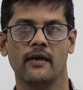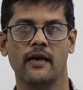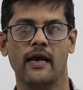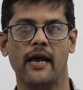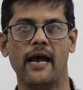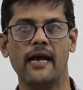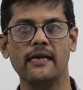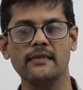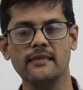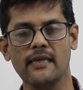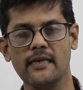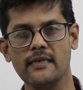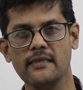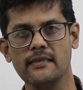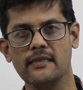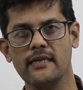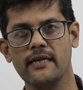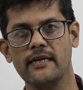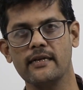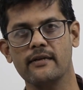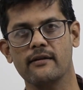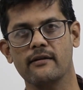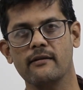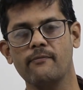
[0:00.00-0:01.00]
As I
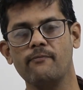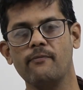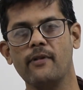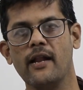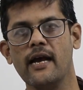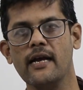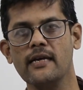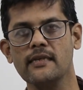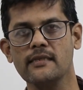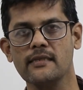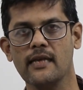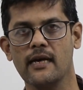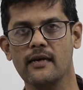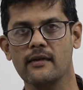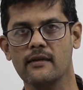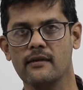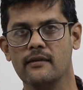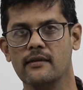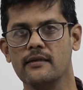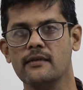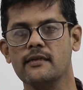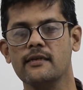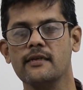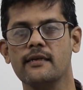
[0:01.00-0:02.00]
said, replies are
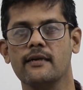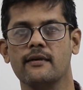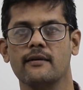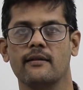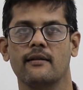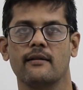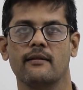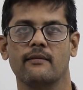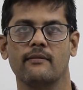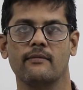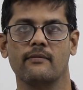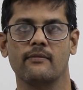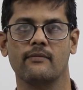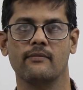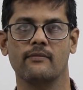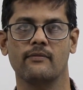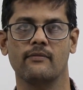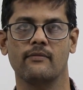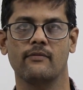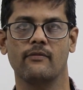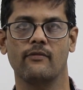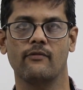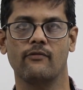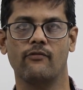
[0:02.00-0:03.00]
critical
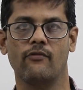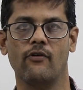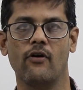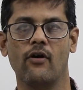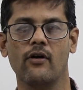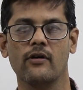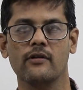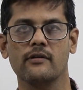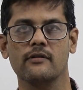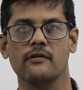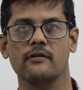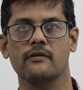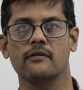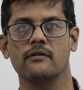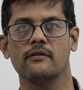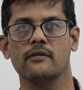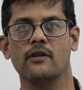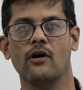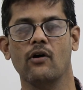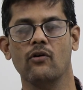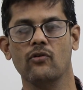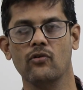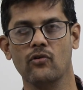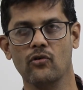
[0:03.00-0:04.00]
for
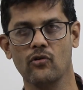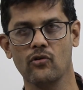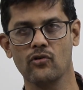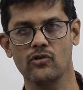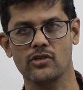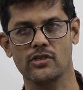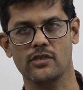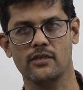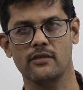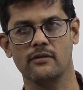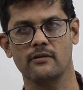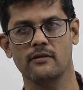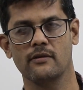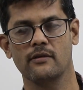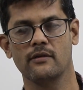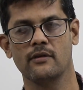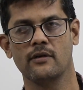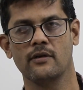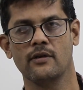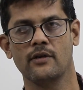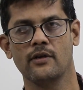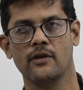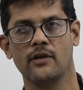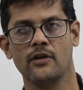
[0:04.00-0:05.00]
the host
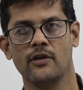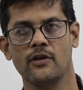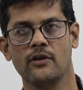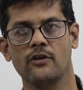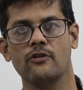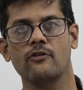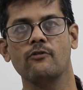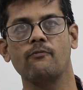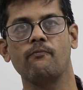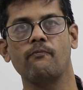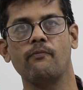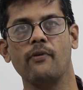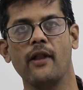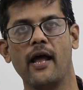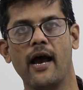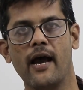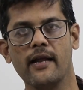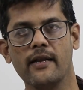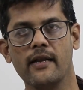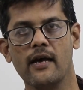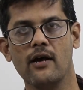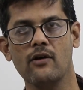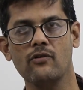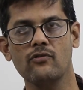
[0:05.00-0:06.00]
to
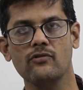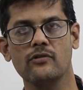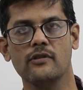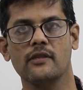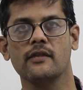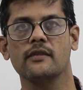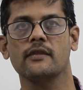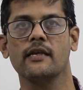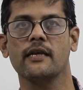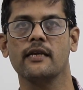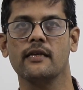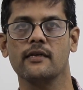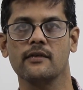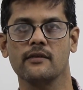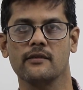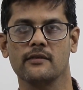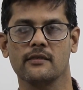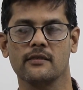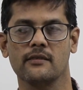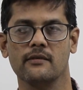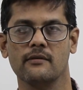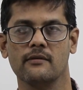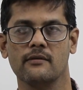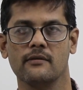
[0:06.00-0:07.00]
plan out the
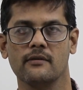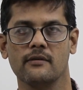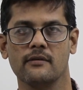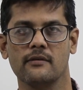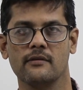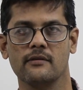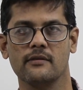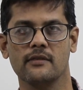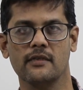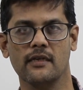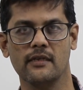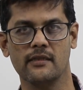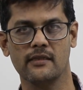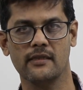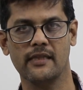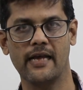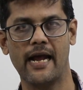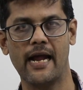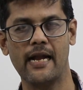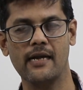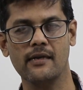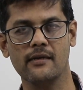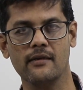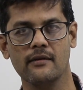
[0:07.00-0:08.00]
things such
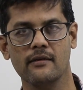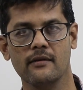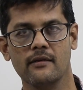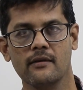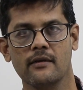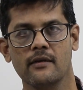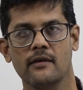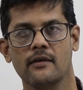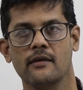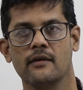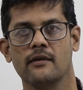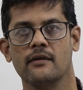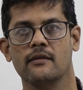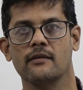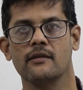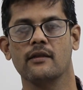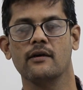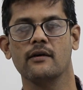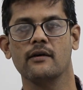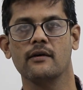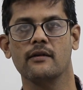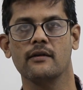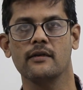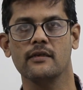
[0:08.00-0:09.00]
that
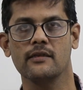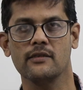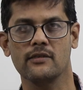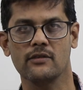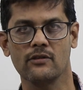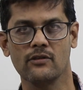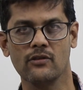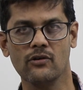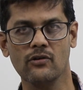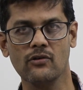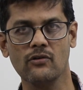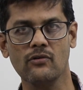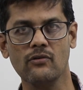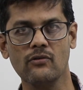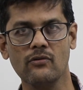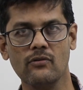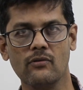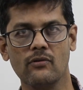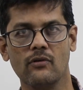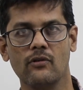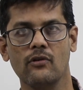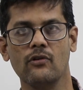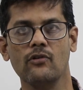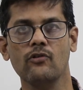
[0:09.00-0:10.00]
there is no
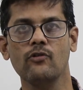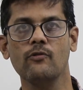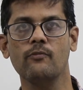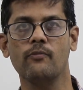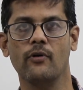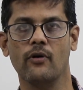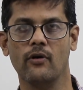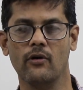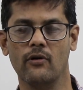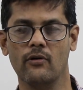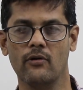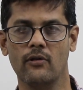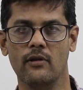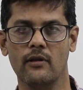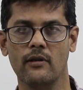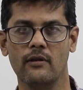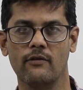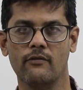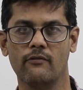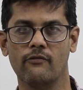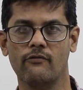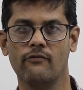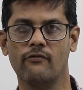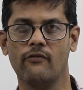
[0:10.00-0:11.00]
loophole
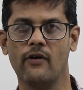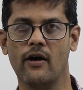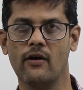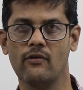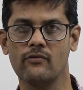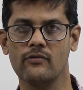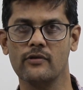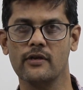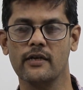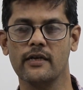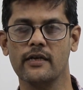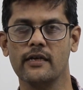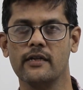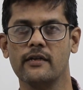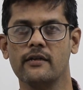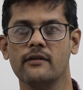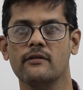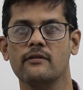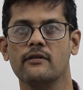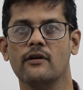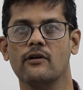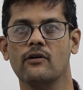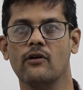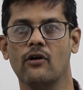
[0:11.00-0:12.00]
found
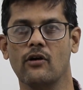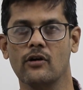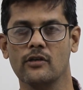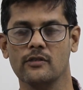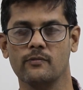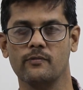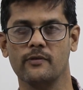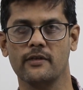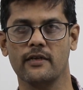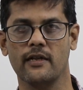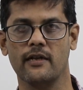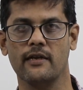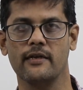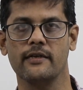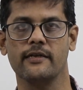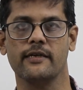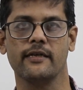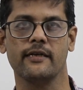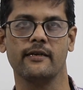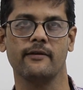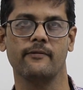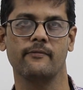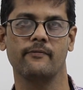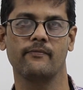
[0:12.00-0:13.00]
in the
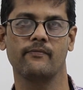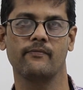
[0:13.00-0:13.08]
hospitality.